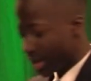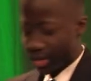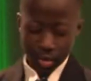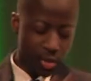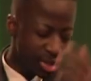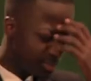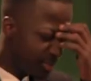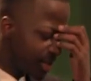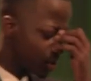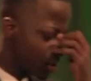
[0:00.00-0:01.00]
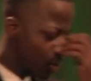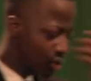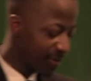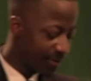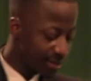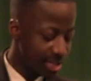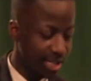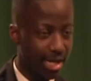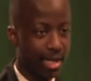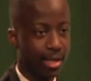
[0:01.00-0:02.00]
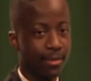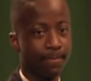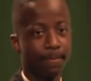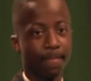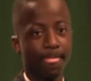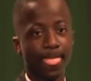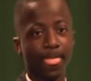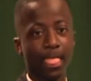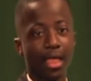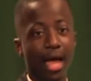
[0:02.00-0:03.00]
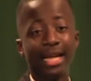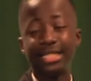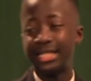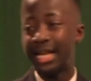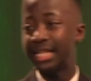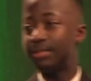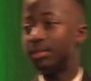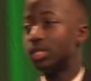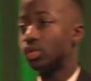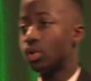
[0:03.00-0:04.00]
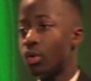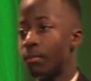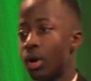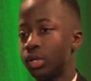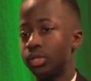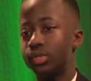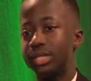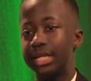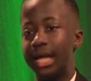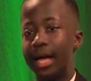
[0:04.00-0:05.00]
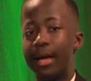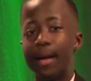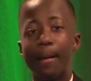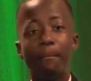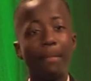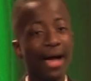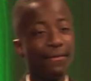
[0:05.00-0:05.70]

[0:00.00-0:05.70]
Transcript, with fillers: He always speaks so sophisticated. And it saddens me so much to see that my